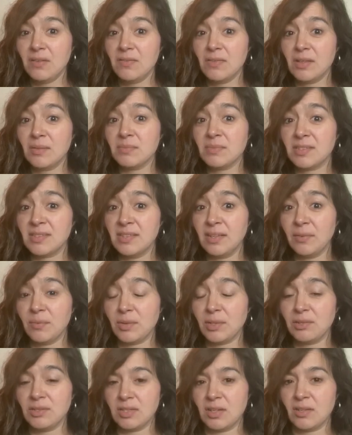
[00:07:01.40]
of them sit when
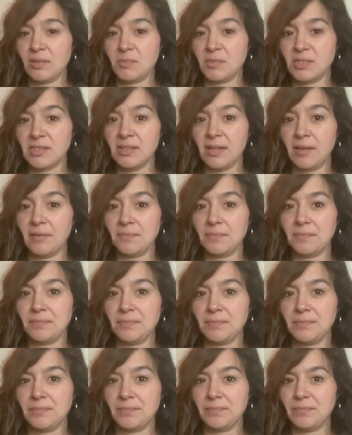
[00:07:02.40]
you tell them to sit?
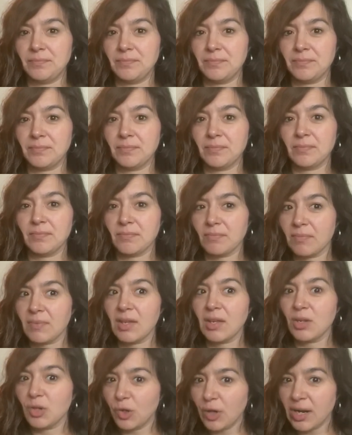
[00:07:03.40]

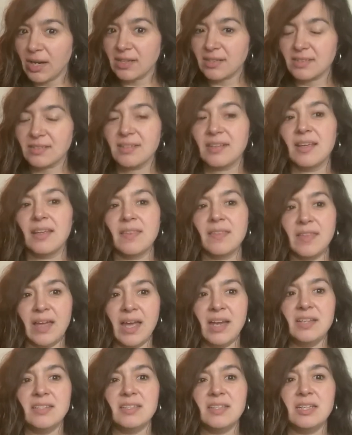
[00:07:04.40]
Great. That
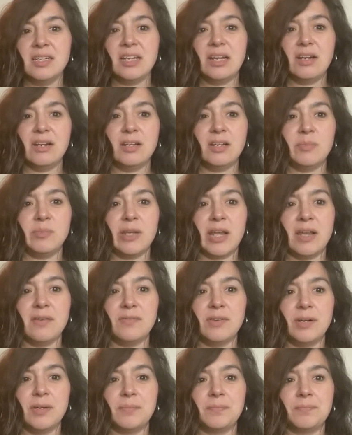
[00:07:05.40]
is an inherited
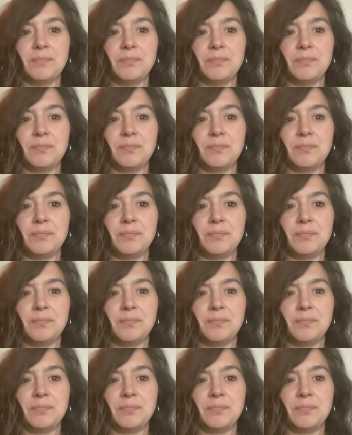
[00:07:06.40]
behavior.